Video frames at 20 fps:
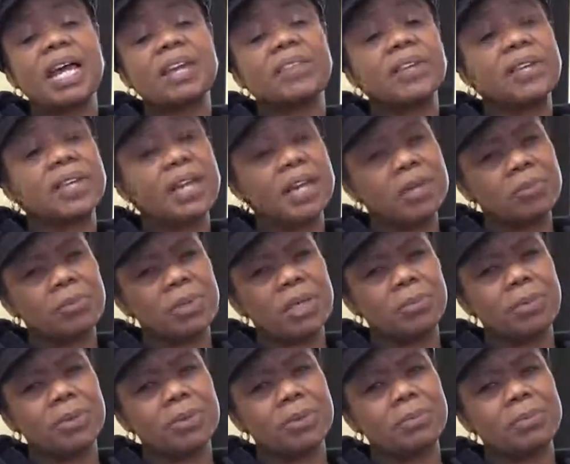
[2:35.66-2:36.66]
The young
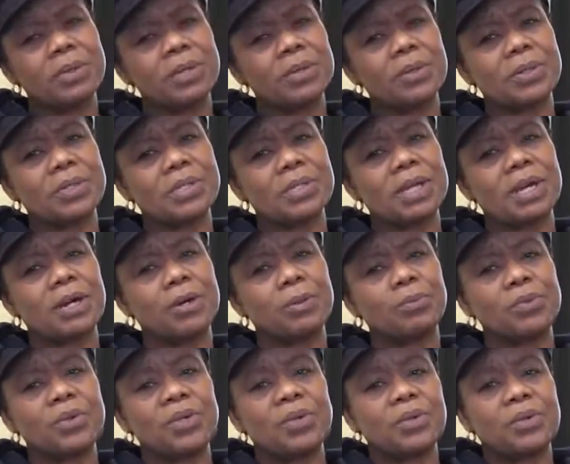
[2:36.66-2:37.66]
people, because
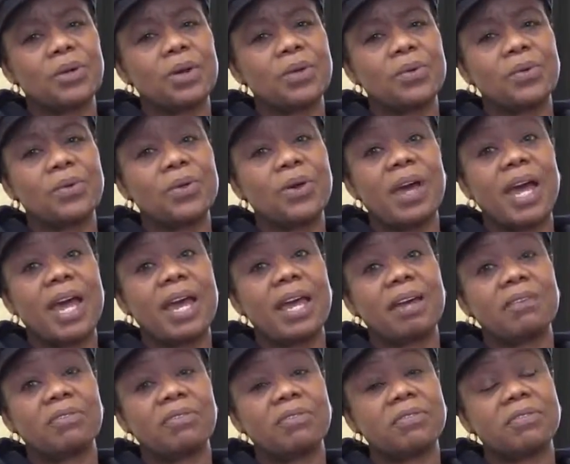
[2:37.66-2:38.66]
you know, I
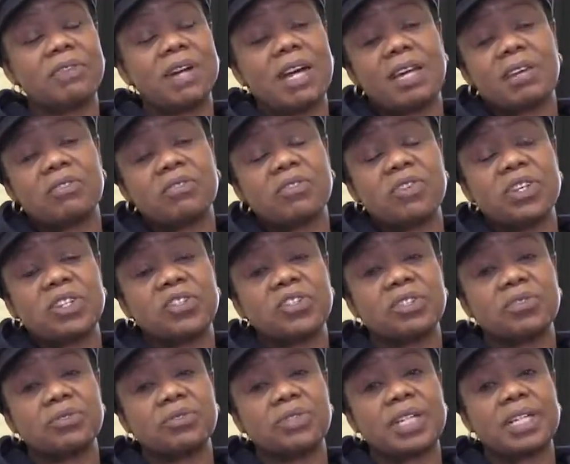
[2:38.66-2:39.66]
have
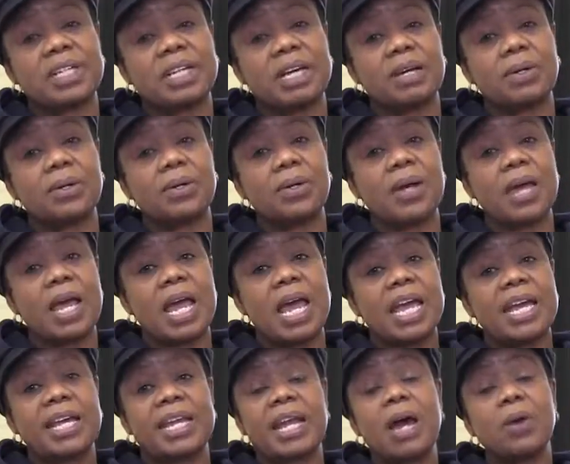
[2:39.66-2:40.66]
grandchildren now,
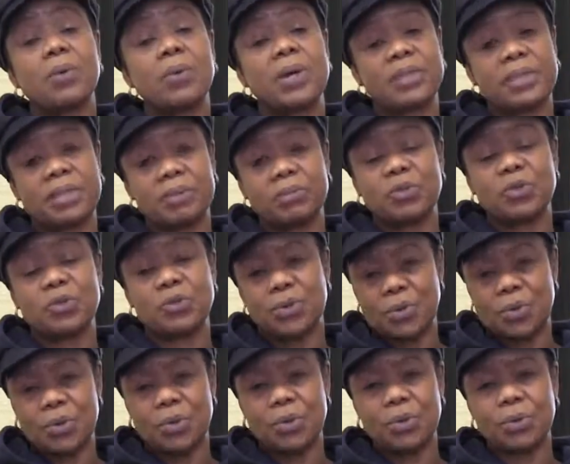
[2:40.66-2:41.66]
and I want them to
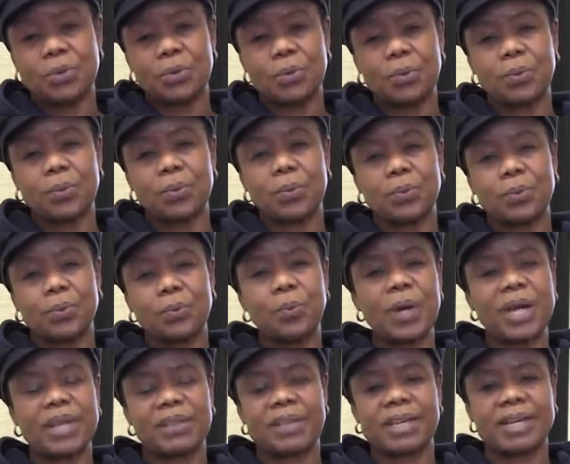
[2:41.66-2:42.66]
know
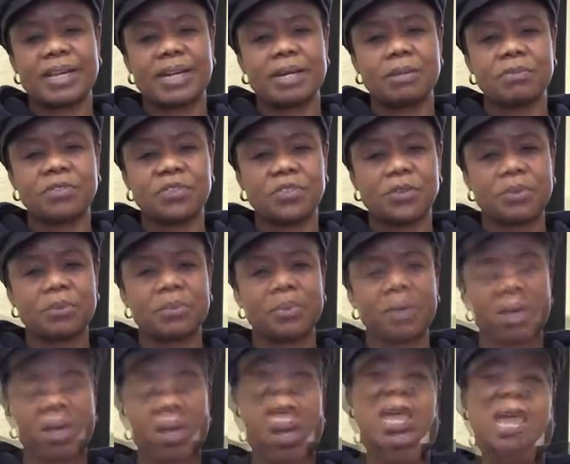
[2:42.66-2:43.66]
where they come from,
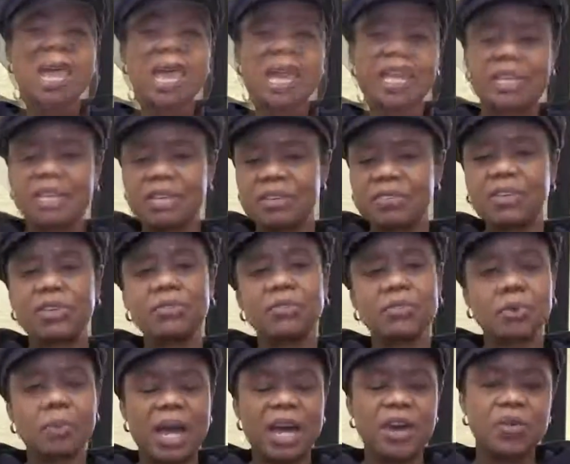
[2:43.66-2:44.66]
and even
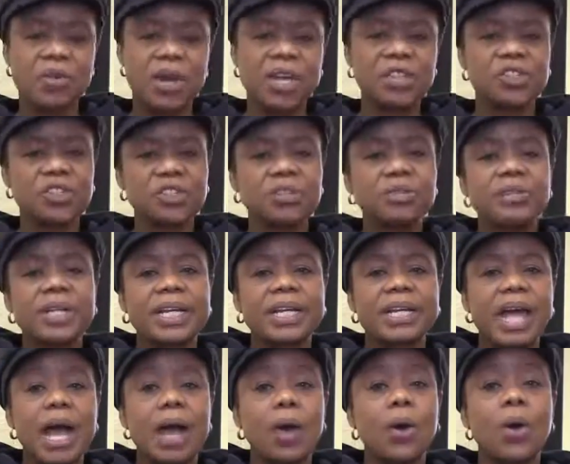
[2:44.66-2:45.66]
for my grandchildren
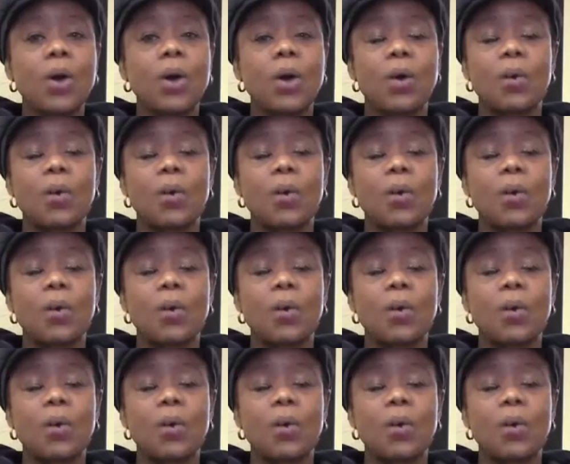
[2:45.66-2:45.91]
now,